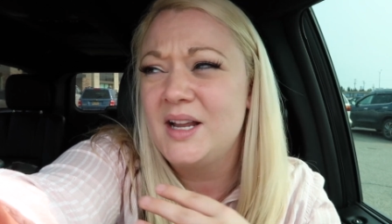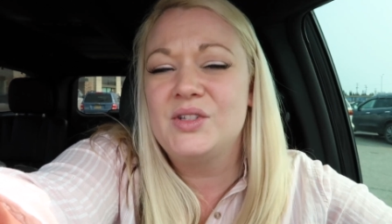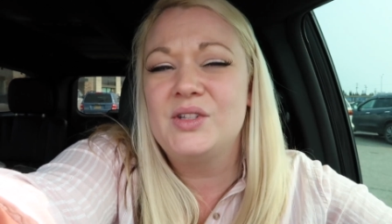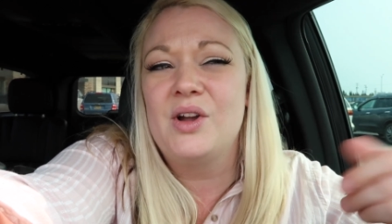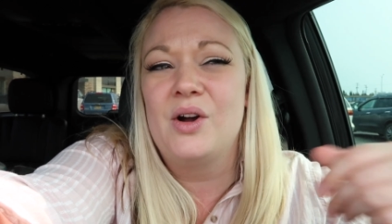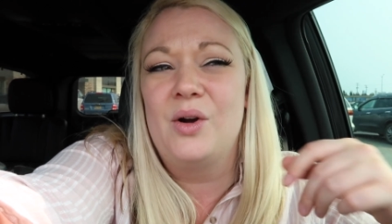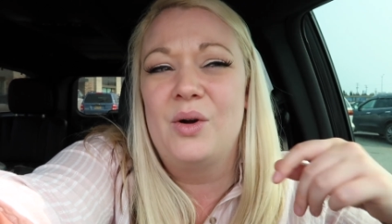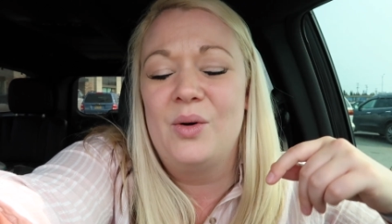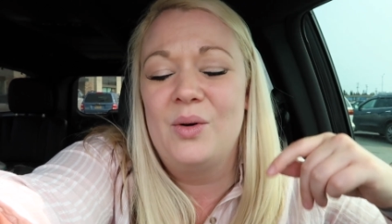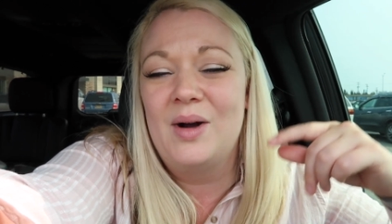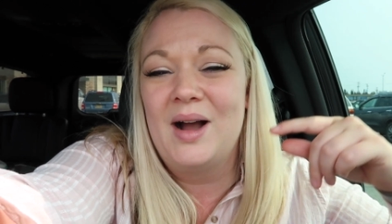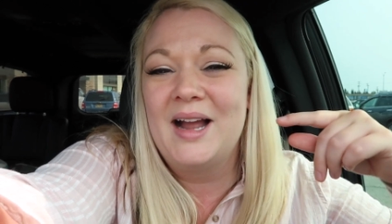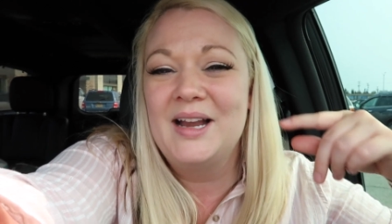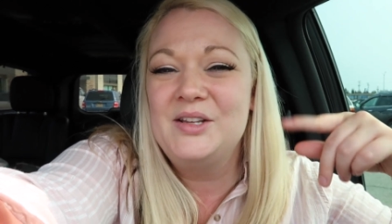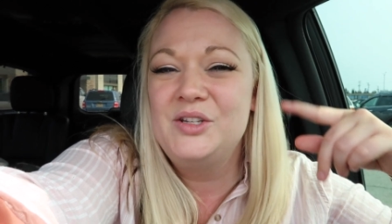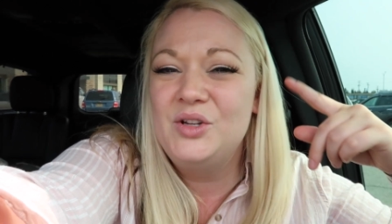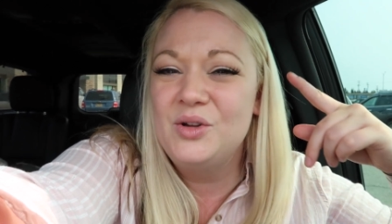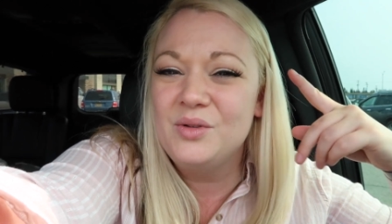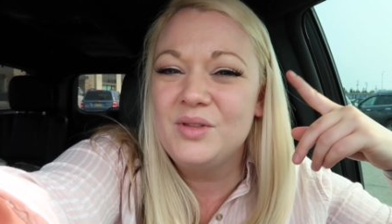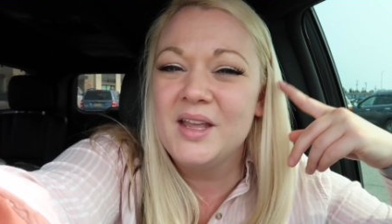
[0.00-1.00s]
So I
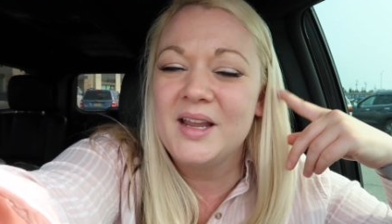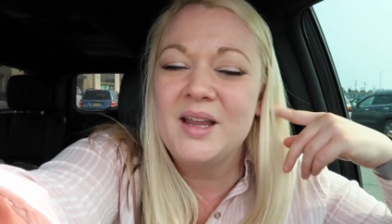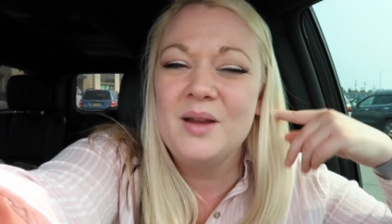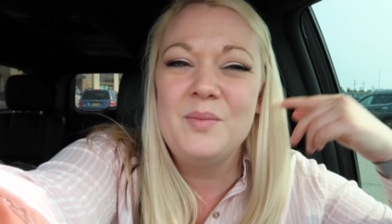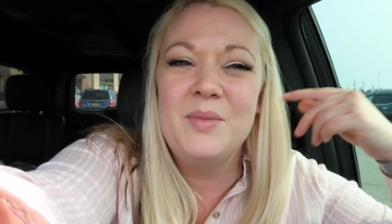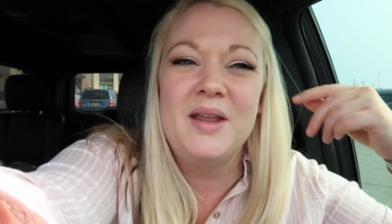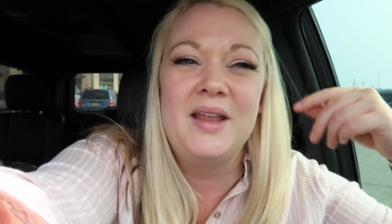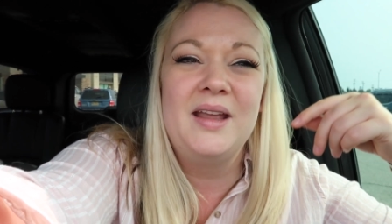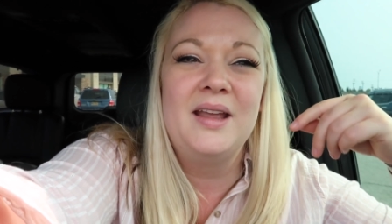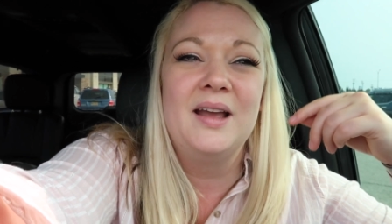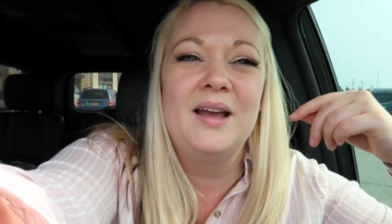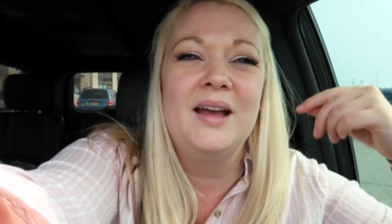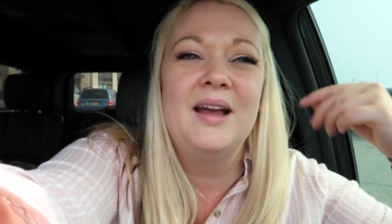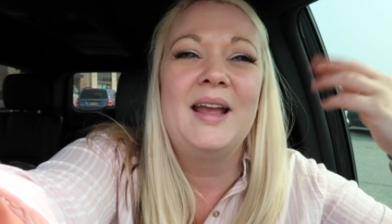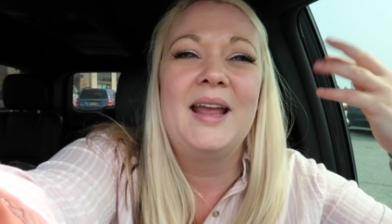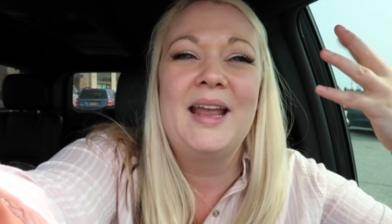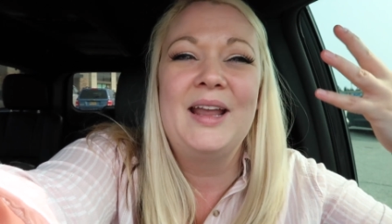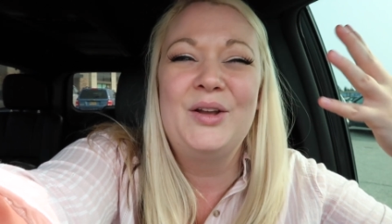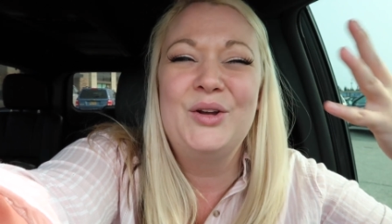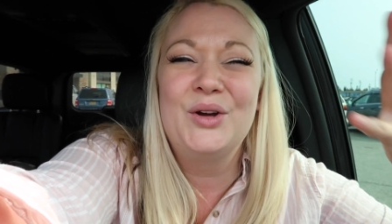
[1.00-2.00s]
do think it'd be
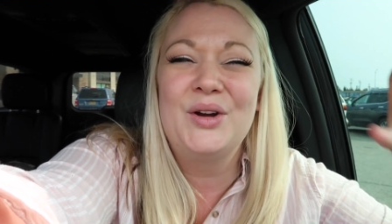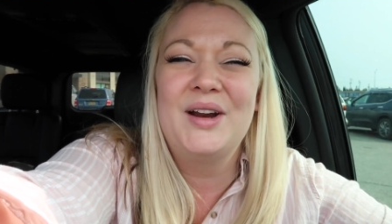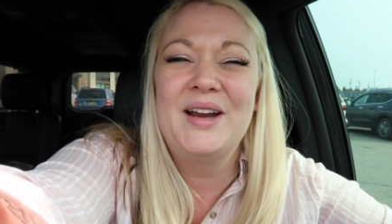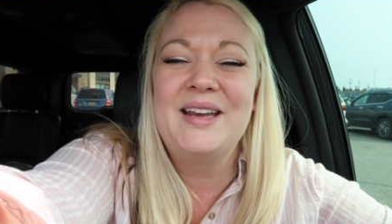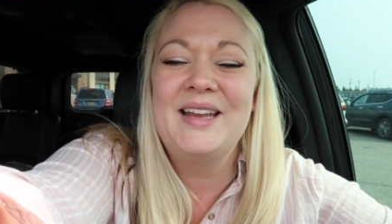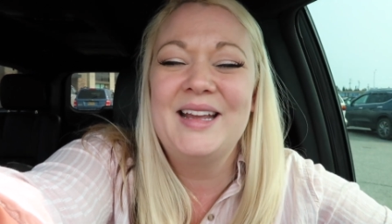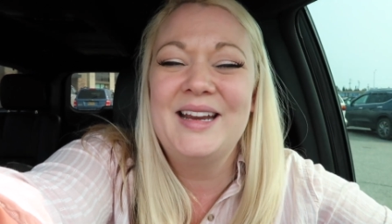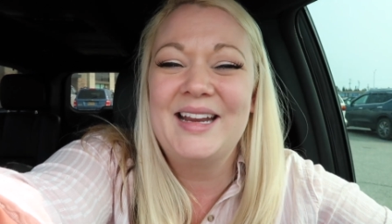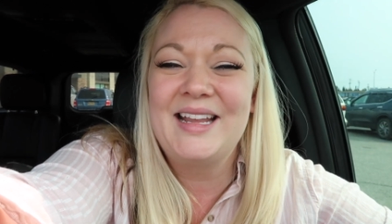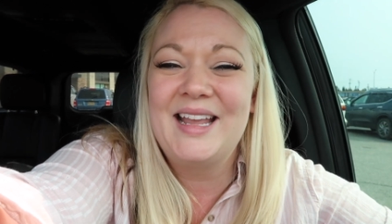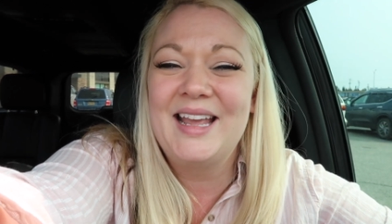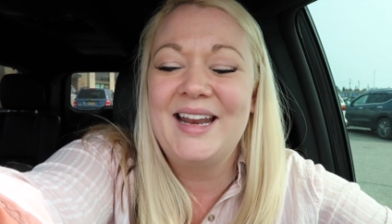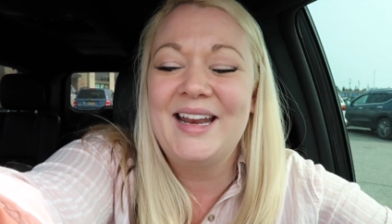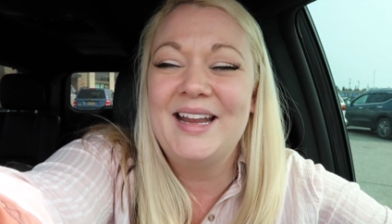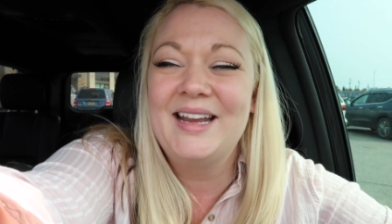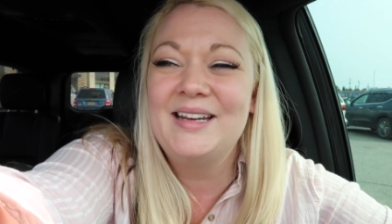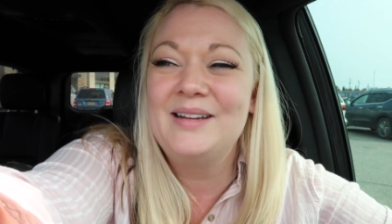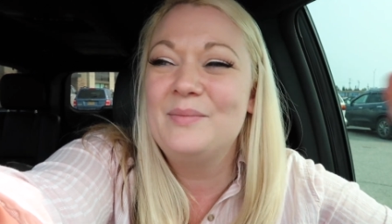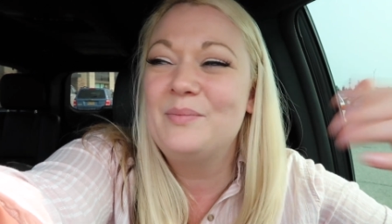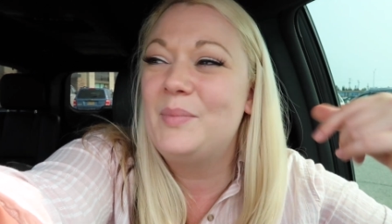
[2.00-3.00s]
a good idea to get
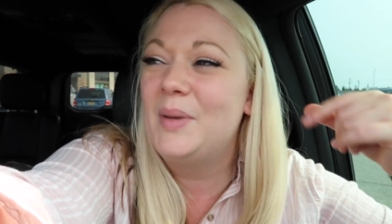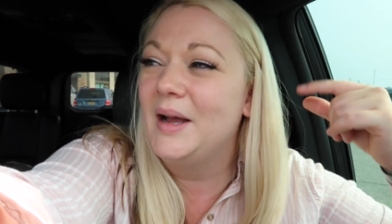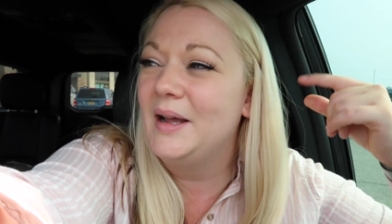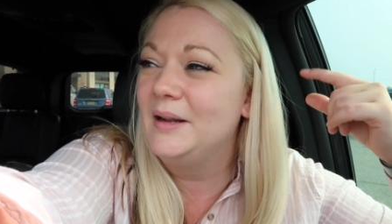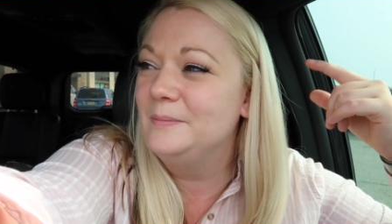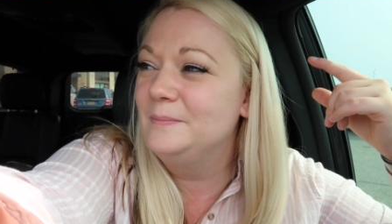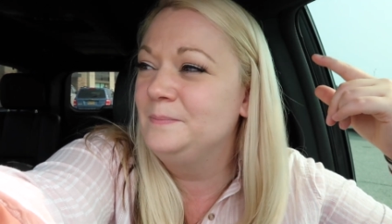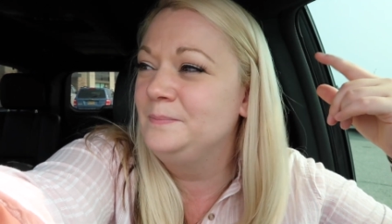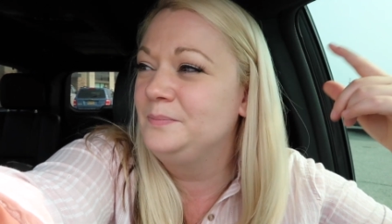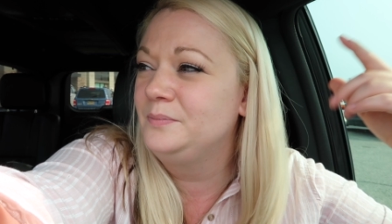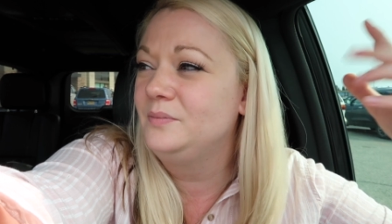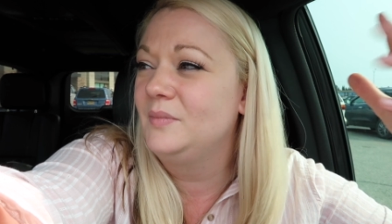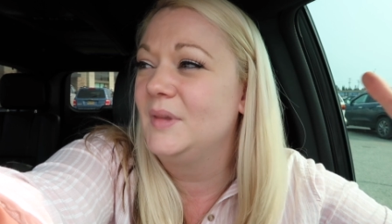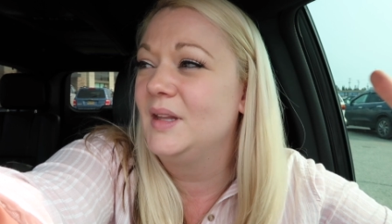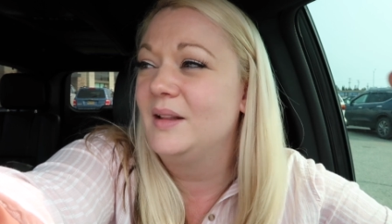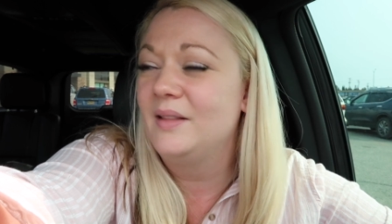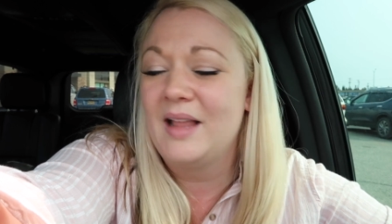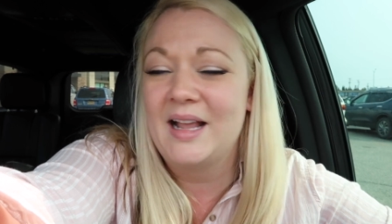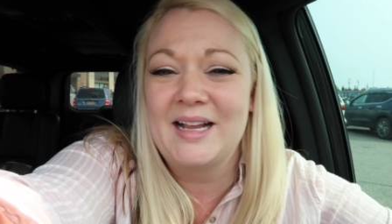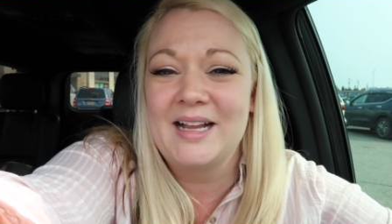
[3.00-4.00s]
it, but
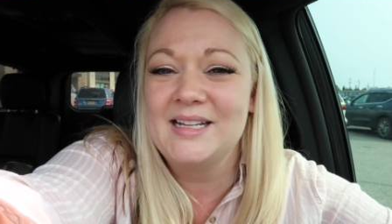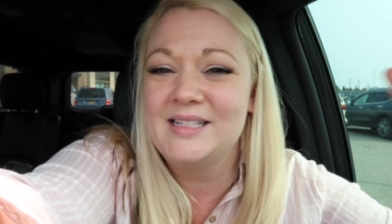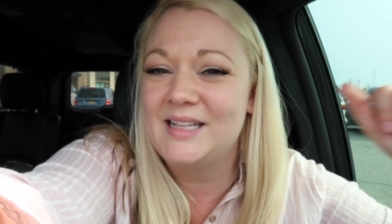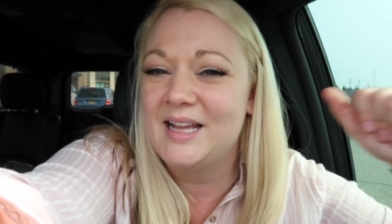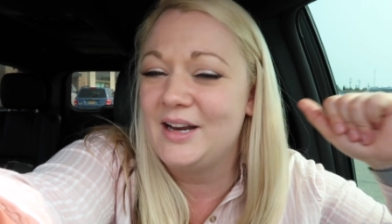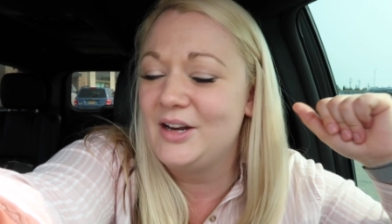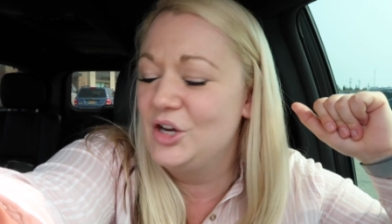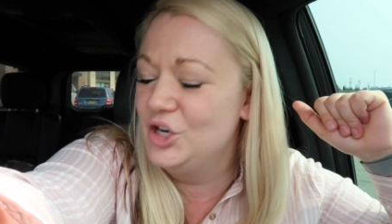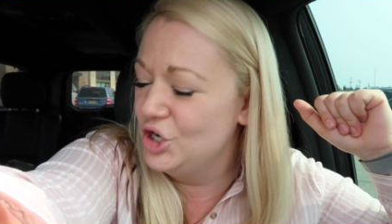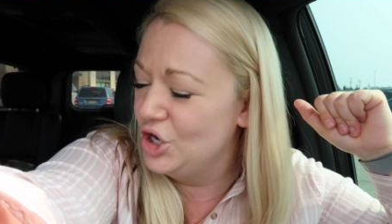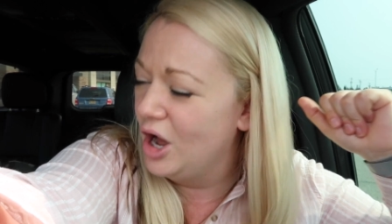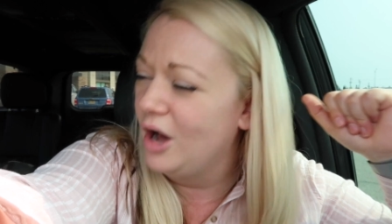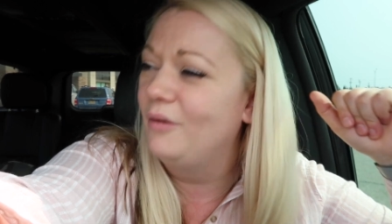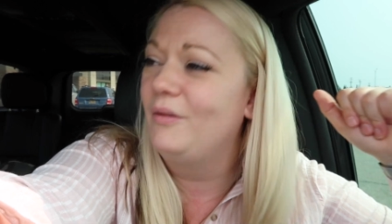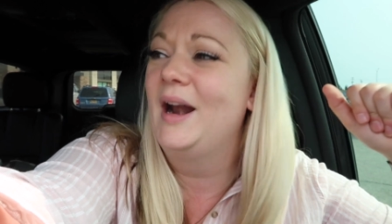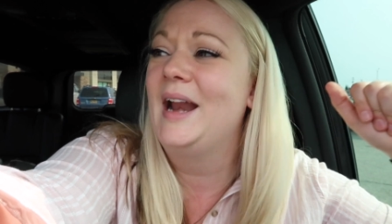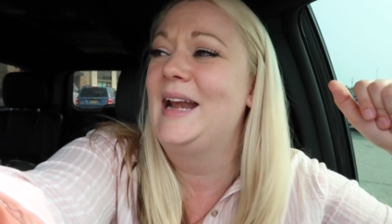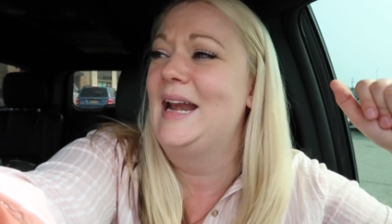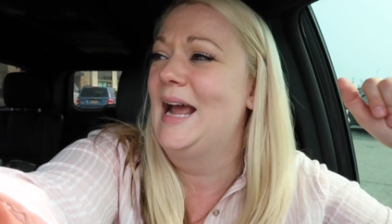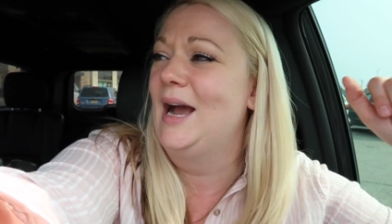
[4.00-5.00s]
like I said, not
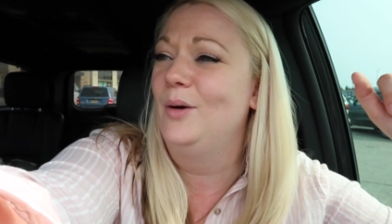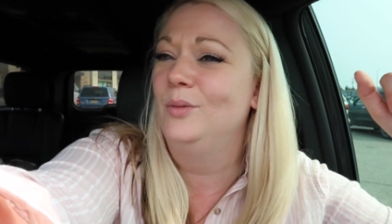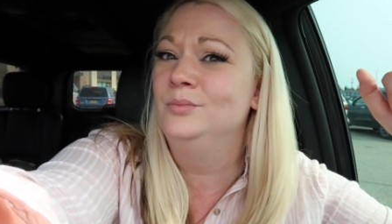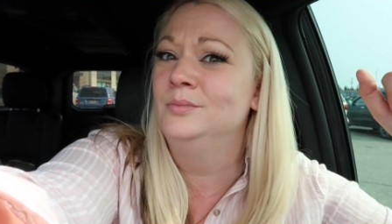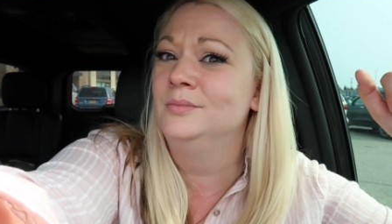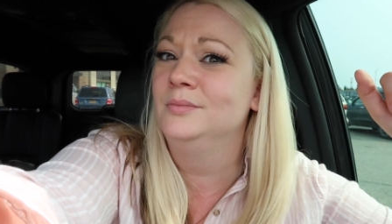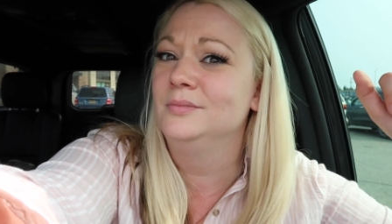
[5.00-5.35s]
right now.